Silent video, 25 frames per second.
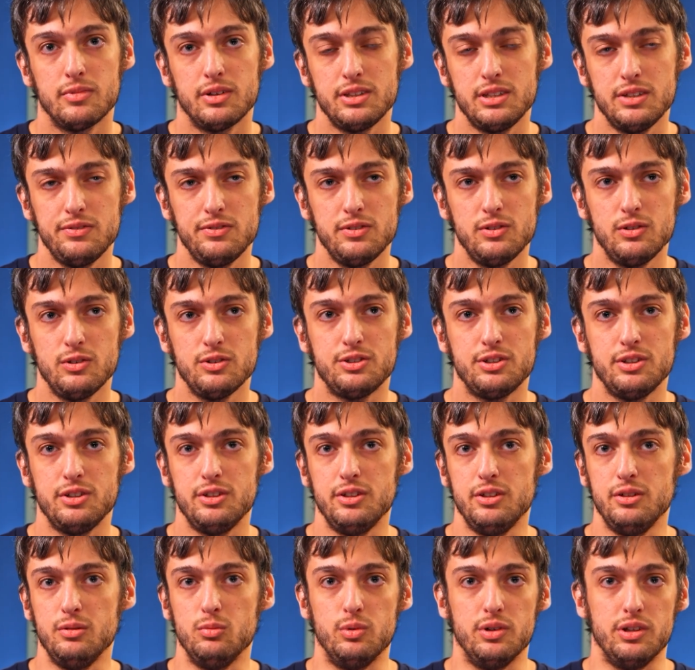
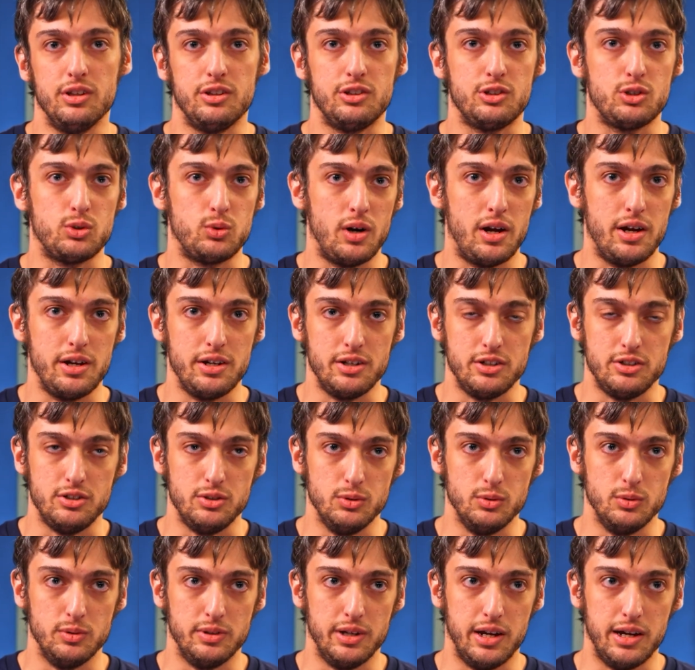Difficulty with trying
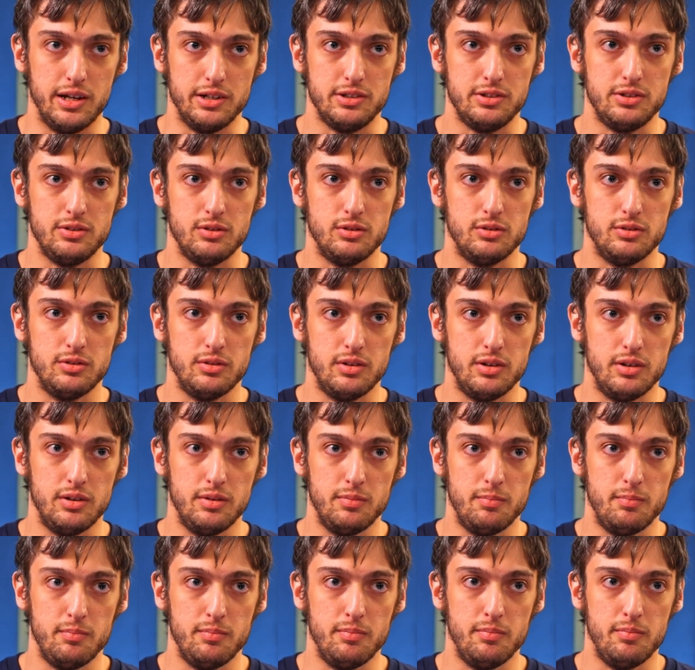to get
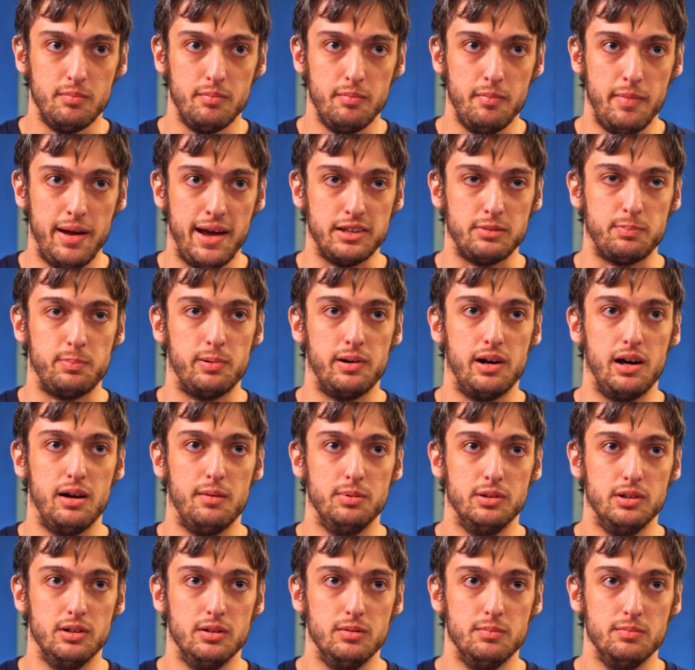math
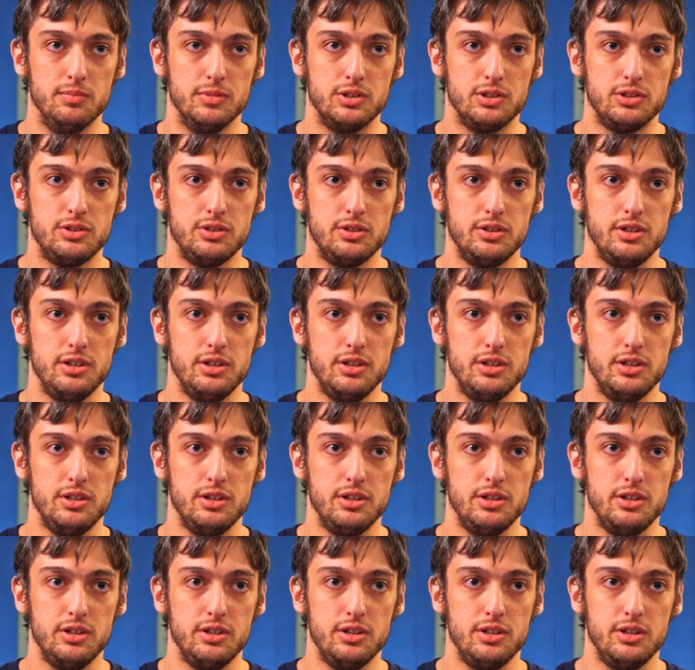problems